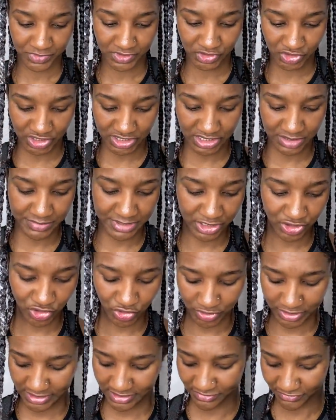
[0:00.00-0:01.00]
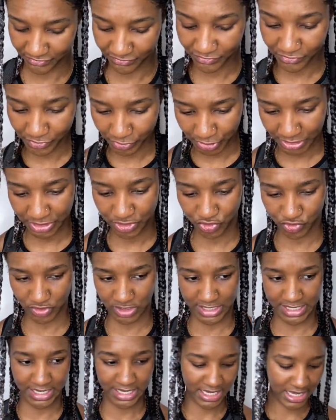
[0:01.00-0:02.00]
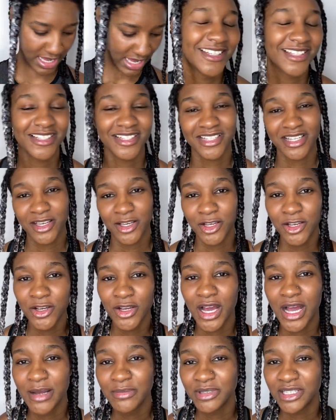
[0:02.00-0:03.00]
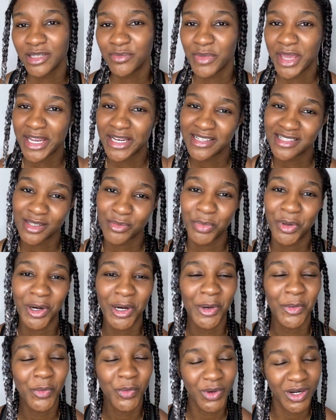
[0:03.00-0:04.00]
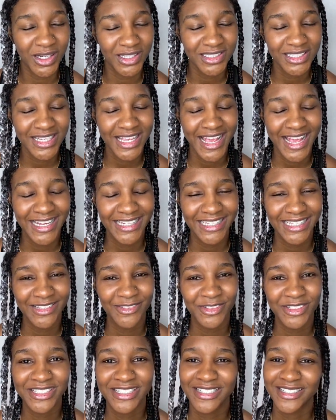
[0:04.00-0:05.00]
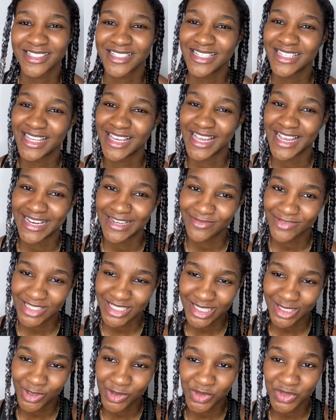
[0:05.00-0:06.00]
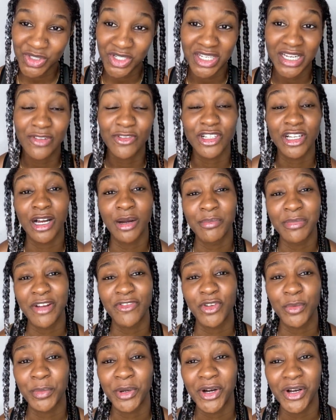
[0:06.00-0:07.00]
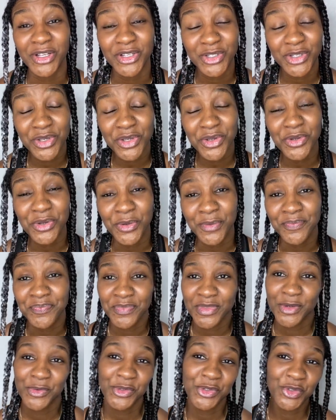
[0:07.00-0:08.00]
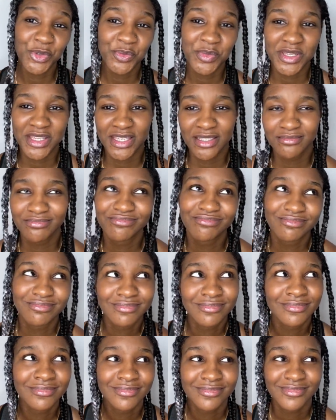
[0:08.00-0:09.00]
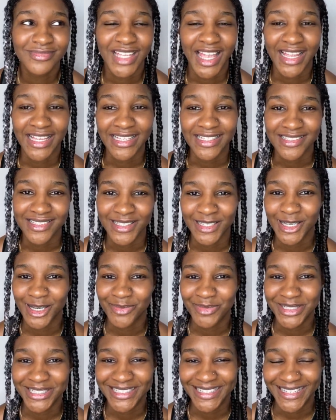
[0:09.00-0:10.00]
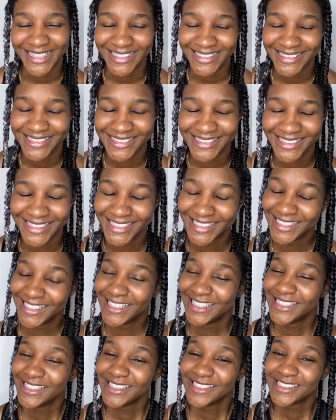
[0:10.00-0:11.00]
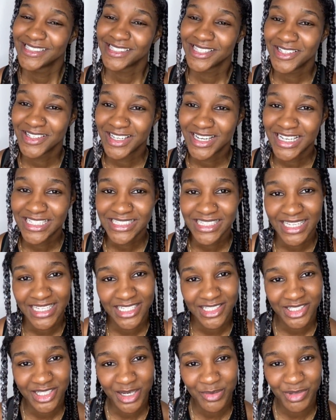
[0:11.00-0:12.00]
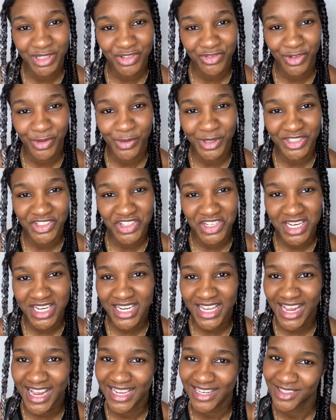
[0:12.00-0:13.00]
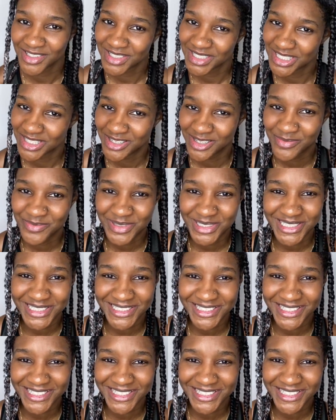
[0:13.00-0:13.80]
just to make sure it's fully dry. So I'm gonna make this a part one and then to see the end results, you're gonna have to come back for part two, which will be, I guess, in a couple of days. So guys, thank you so much for watching and I'll see you in part